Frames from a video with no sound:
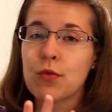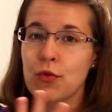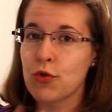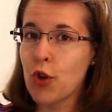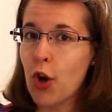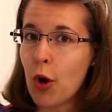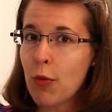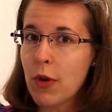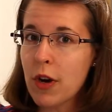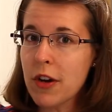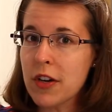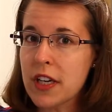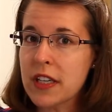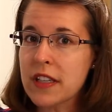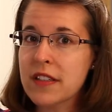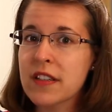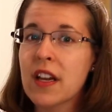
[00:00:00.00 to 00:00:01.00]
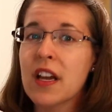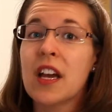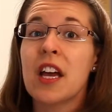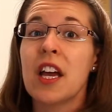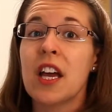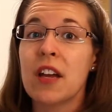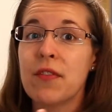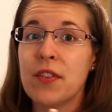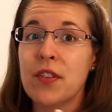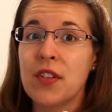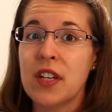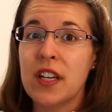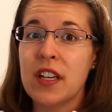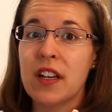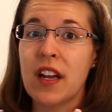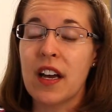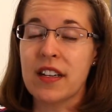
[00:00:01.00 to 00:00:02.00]
No worries. If you
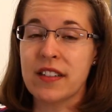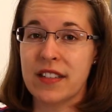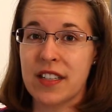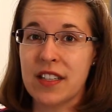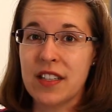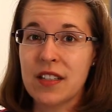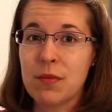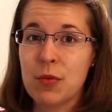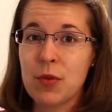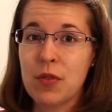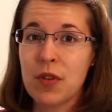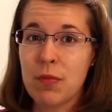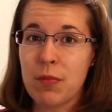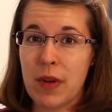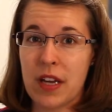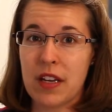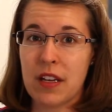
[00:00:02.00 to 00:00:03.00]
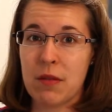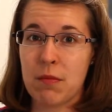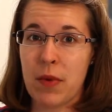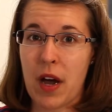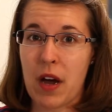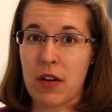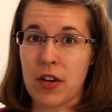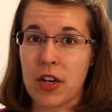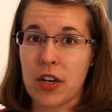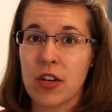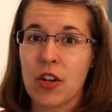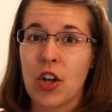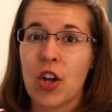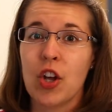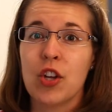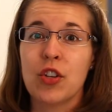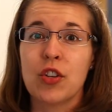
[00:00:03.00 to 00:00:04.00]
need a teaspoon of baking powder,
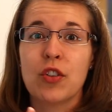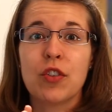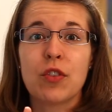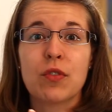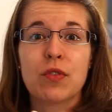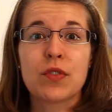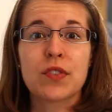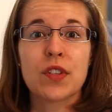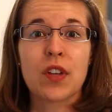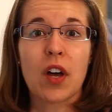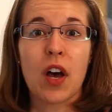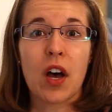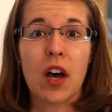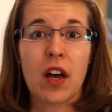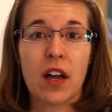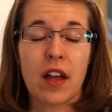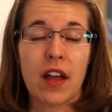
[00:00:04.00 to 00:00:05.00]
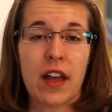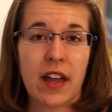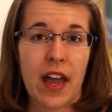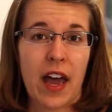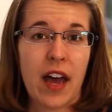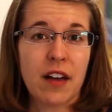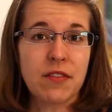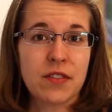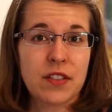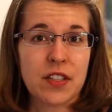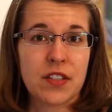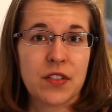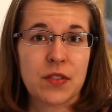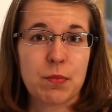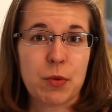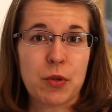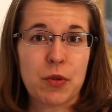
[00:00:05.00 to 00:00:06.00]
you use a 1/2
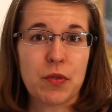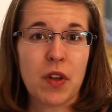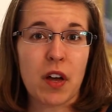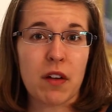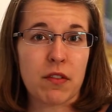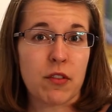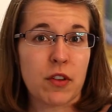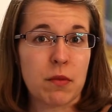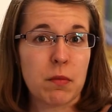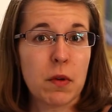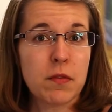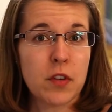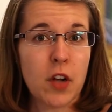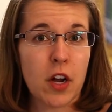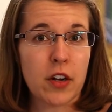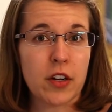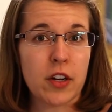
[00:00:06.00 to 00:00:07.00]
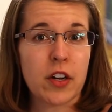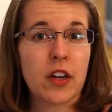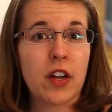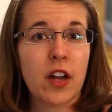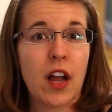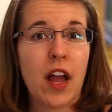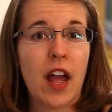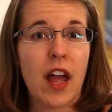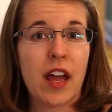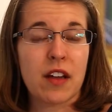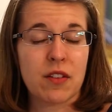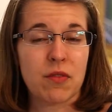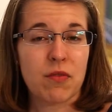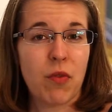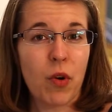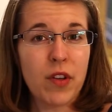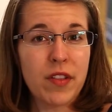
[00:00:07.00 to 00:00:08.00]
teaspoon of cream of tartar and a
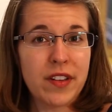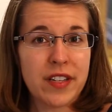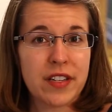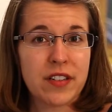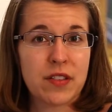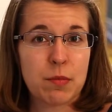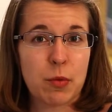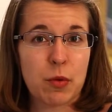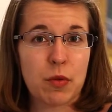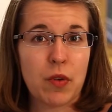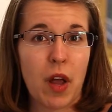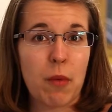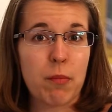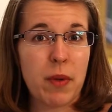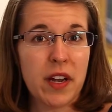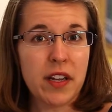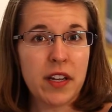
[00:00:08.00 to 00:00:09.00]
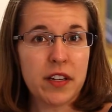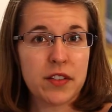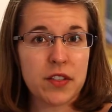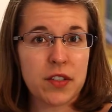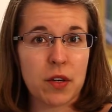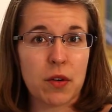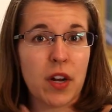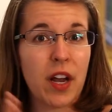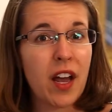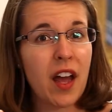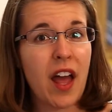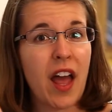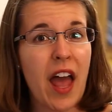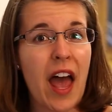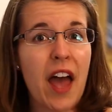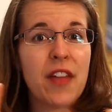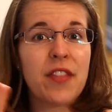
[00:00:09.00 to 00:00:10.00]
1/4 teaspoon of baking soda,
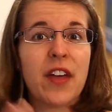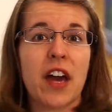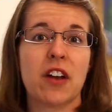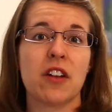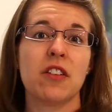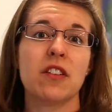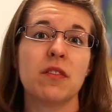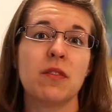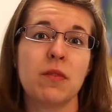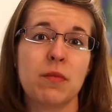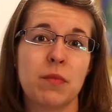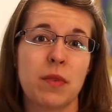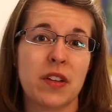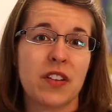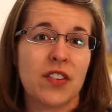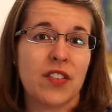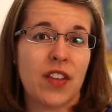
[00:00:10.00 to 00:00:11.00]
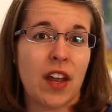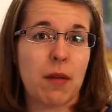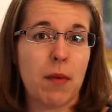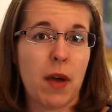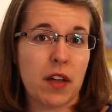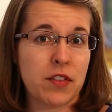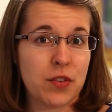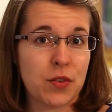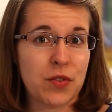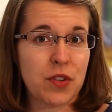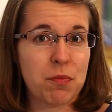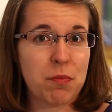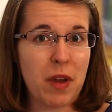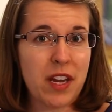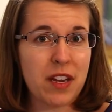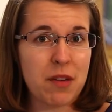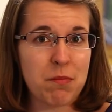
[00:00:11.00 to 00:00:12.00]
and that'll be the same as using
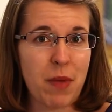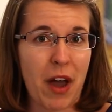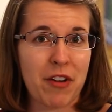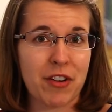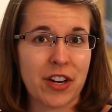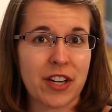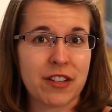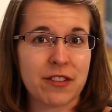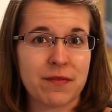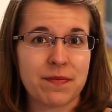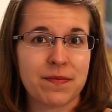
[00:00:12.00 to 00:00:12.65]
baking powder.